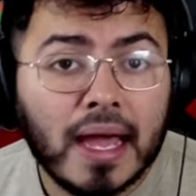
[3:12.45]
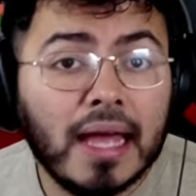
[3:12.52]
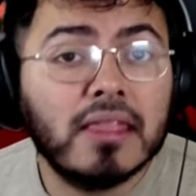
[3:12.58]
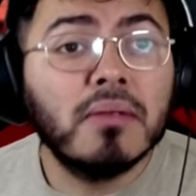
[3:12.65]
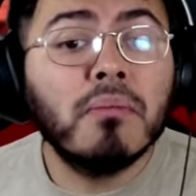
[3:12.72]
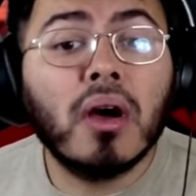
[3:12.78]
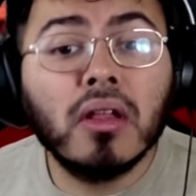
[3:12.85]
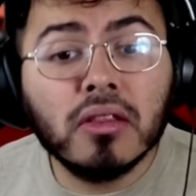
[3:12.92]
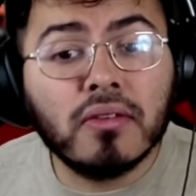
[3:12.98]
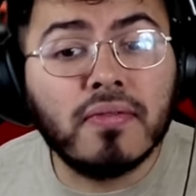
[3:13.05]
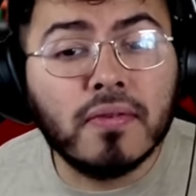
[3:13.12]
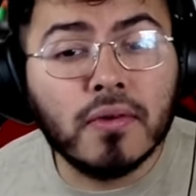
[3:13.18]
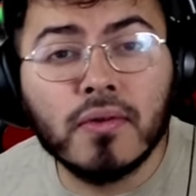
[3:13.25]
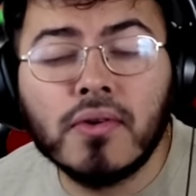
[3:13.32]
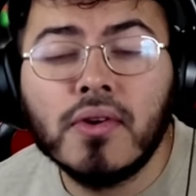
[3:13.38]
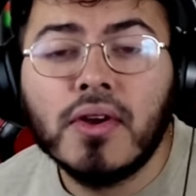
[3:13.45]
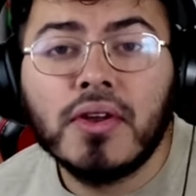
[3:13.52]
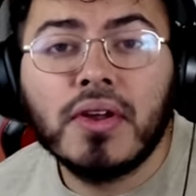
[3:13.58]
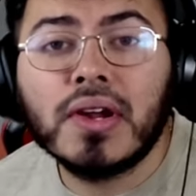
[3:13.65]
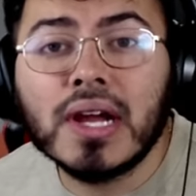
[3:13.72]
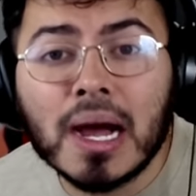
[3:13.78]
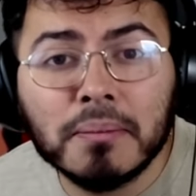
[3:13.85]
At The Motley Fool,
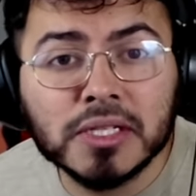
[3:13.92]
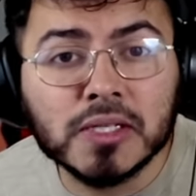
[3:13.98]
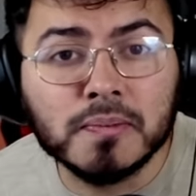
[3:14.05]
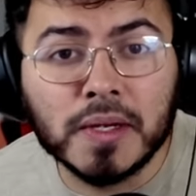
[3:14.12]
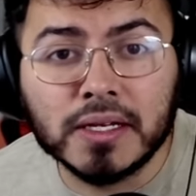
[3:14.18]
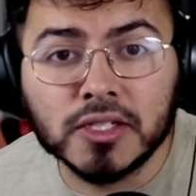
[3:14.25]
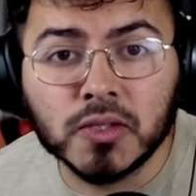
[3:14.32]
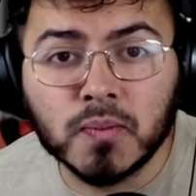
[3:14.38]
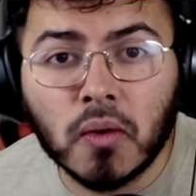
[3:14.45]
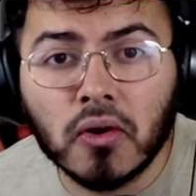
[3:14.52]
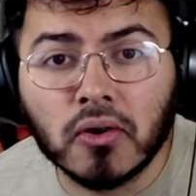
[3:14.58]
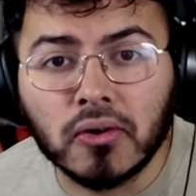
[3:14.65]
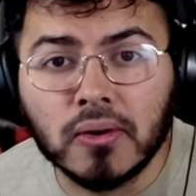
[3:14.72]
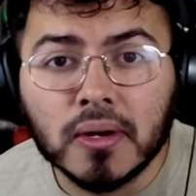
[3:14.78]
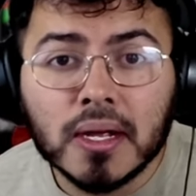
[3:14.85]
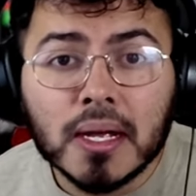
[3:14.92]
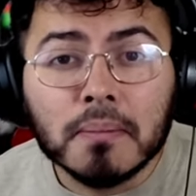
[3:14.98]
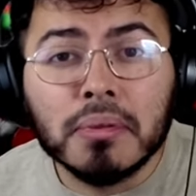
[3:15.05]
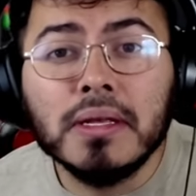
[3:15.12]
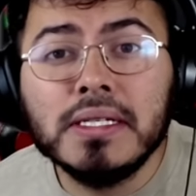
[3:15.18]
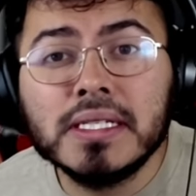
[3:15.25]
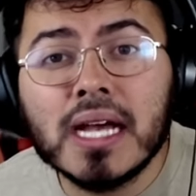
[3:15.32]
your comments make us smarter.
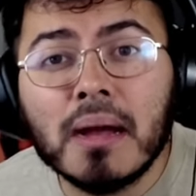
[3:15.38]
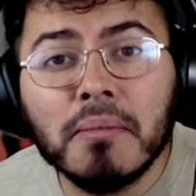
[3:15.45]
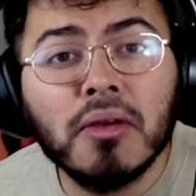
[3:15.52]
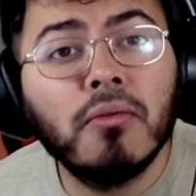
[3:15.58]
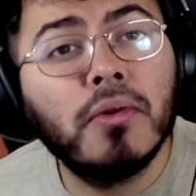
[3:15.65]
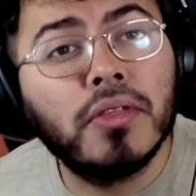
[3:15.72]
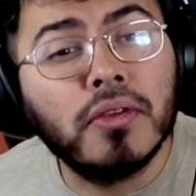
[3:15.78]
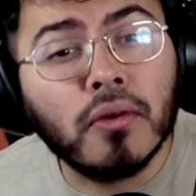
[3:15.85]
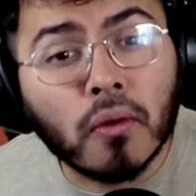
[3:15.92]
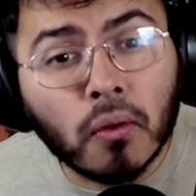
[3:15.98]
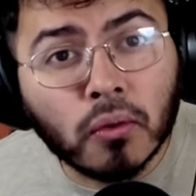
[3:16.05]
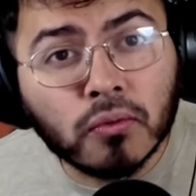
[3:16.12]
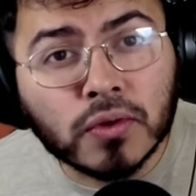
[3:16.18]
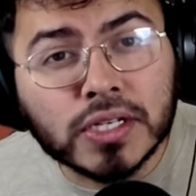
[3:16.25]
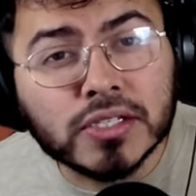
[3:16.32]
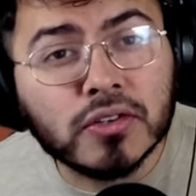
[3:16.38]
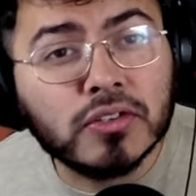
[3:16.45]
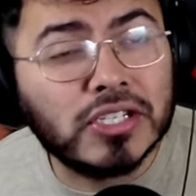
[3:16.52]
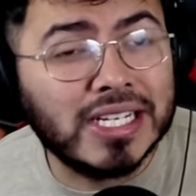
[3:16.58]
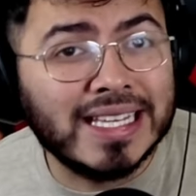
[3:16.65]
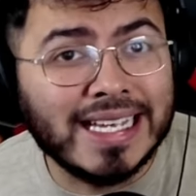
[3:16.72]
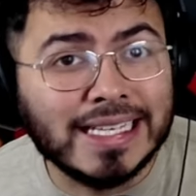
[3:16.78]
Please comment with your own
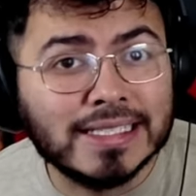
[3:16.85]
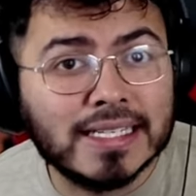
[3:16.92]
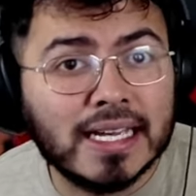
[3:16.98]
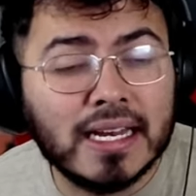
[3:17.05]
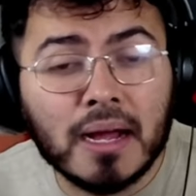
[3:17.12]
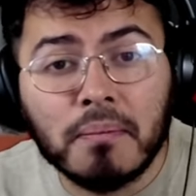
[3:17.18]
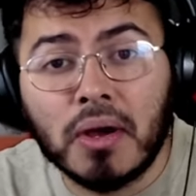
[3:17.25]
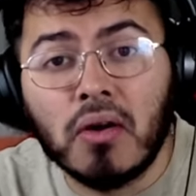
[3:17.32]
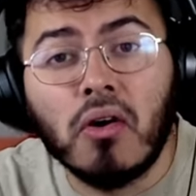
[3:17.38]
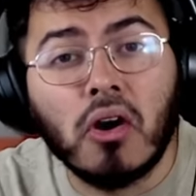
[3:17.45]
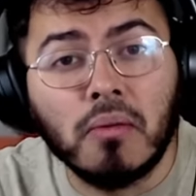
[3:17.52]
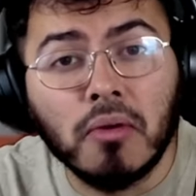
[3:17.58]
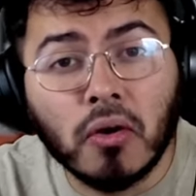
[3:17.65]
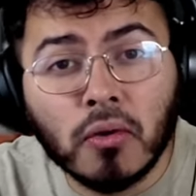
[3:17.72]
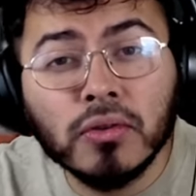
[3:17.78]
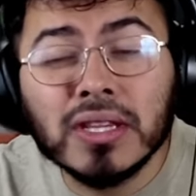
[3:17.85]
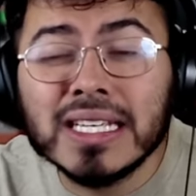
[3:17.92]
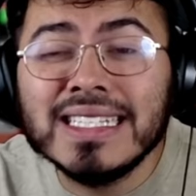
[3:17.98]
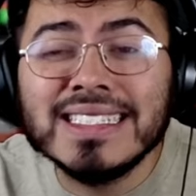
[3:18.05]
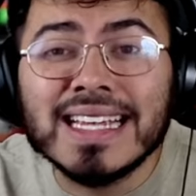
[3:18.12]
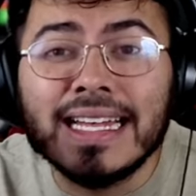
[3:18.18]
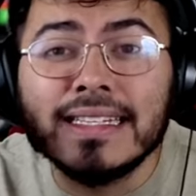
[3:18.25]
research and insight about ARM
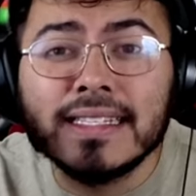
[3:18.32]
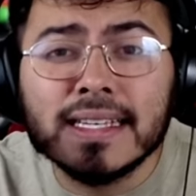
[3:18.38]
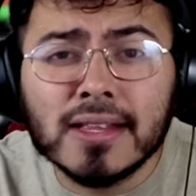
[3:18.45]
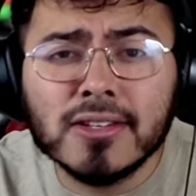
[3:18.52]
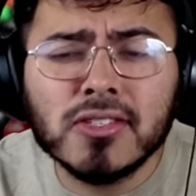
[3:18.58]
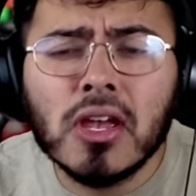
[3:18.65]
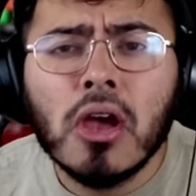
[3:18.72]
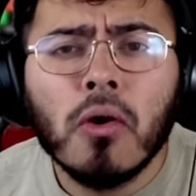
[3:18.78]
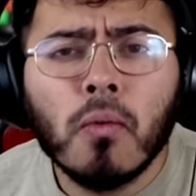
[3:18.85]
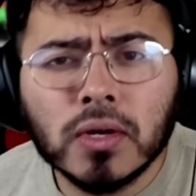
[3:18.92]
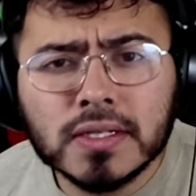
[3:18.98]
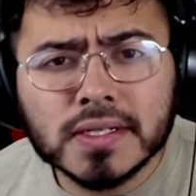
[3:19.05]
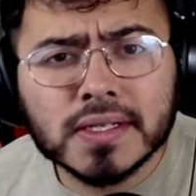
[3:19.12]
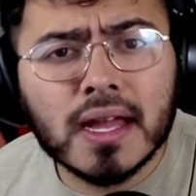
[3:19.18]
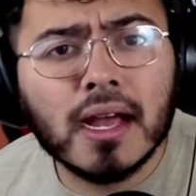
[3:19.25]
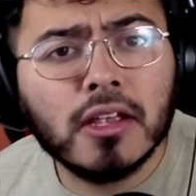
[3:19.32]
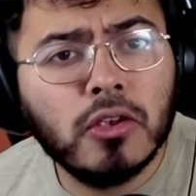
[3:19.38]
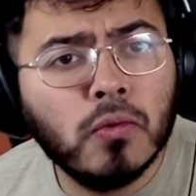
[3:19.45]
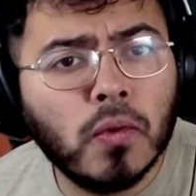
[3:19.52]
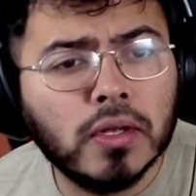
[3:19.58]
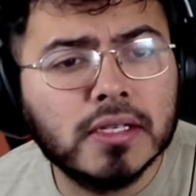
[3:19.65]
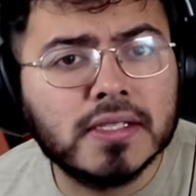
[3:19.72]
Holdings and tell us what
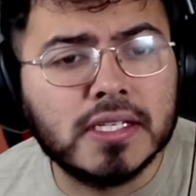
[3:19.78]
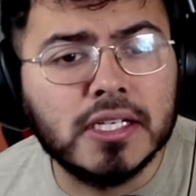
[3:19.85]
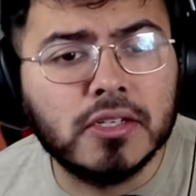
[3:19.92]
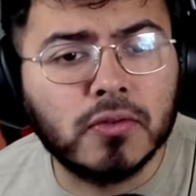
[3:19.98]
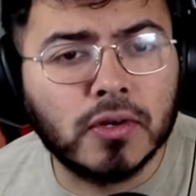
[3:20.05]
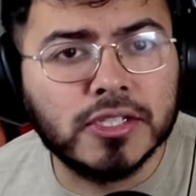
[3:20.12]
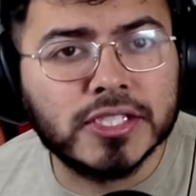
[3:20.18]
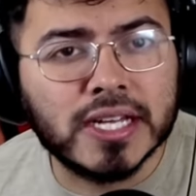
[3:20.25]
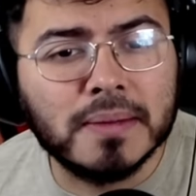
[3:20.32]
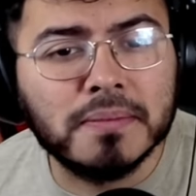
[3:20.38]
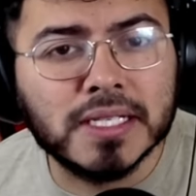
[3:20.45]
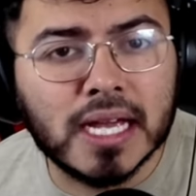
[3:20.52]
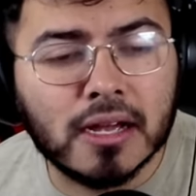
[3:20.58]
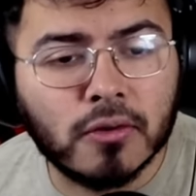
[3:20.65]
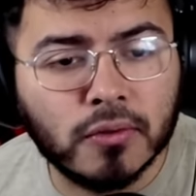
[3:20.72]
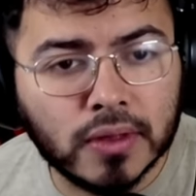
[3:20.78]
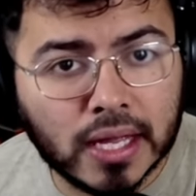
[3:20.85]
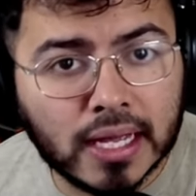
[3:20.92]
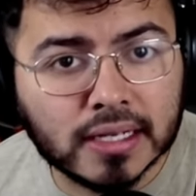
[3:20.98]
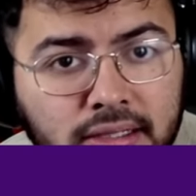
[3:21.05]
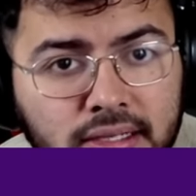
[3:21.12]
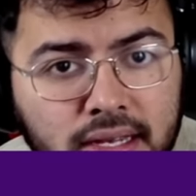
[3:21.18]
stock you want to see Crunch Time tackle
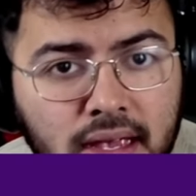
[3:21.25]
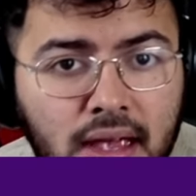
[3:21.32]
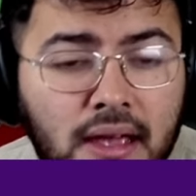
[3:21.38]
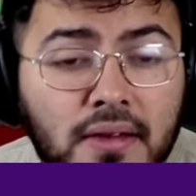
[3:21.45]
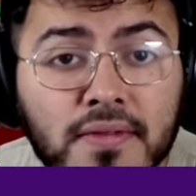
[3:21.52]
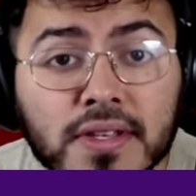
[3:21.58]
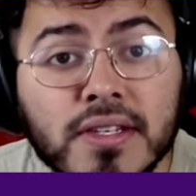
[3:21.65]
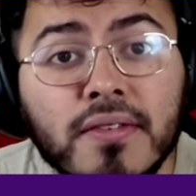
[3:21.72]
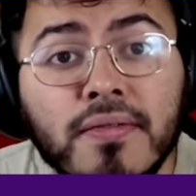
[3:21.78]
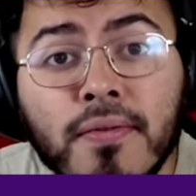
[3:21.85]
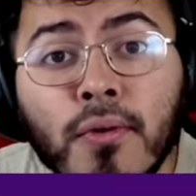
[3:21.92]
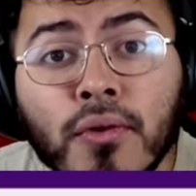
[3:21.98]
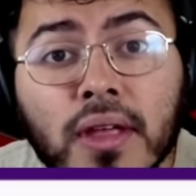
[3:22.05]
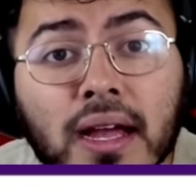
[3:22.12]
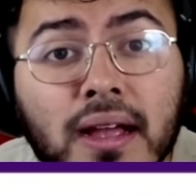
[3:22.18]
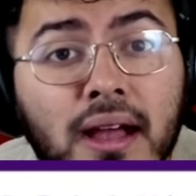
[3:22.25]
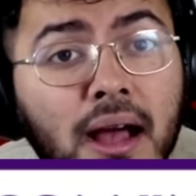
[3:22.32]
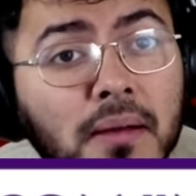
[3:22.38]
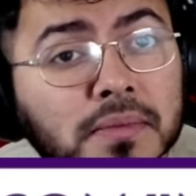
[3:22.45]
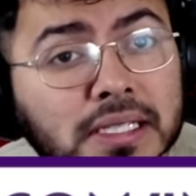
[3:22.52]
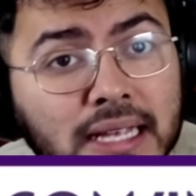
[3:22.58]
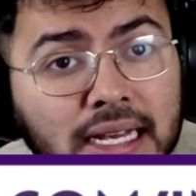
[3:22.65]
next. Visit
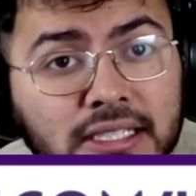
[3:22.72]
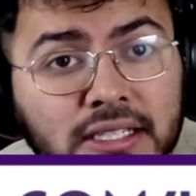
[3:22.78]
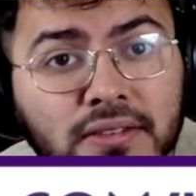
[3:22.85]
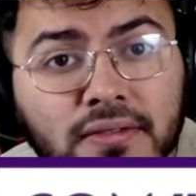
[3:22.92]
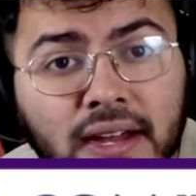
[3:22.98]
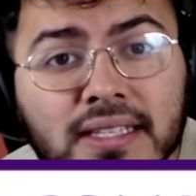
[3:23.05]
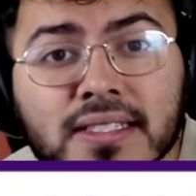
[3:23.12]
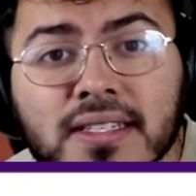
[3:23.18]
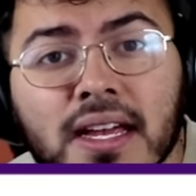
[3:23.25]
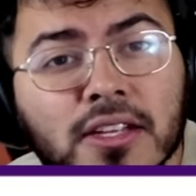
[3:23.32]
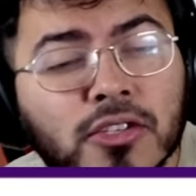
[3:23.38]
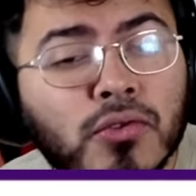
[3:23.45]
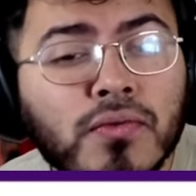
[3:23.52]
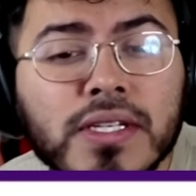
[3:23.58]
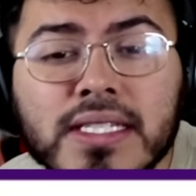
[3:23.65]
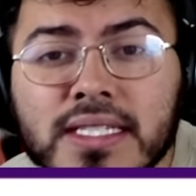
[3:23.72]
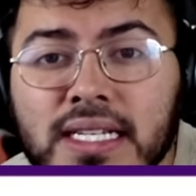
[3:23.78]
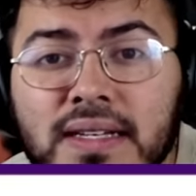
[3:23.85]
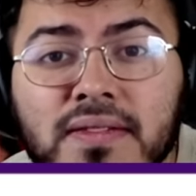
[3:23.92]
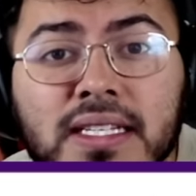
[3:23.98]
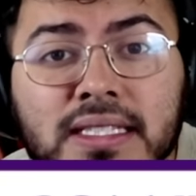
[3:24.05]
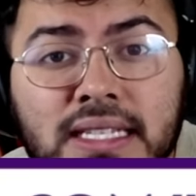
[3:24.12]
fool.com/invest to
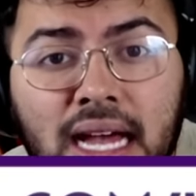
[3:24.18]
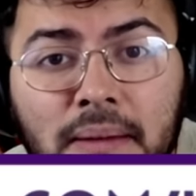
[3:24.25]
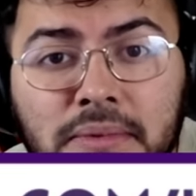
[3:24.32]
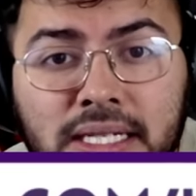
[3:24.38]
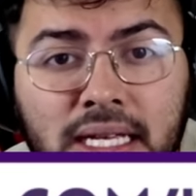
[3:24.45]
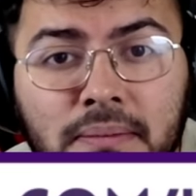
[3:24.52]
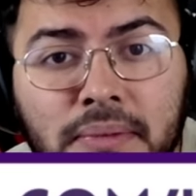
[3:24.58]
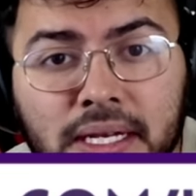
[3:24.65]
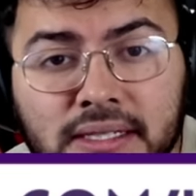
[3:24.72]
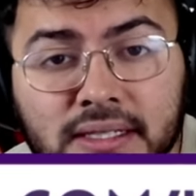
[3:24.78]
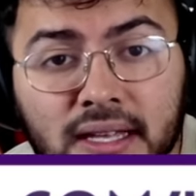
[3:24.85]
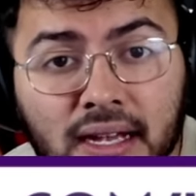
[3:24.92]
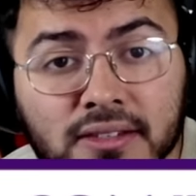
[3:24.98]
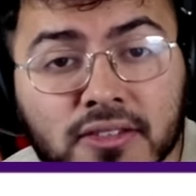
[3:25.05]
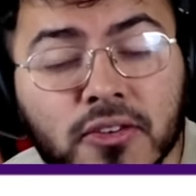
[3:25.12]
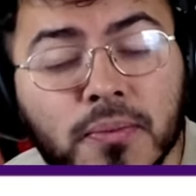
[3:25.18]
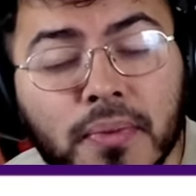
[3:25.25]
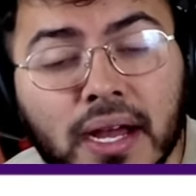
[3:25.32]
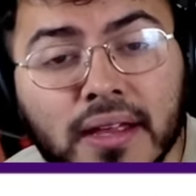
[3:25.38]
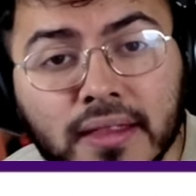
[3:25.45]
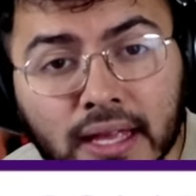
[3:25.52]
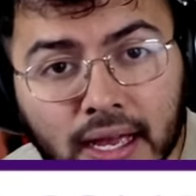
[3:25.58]
receive the top 10 best stocks to
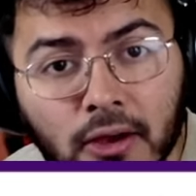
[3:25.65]
buy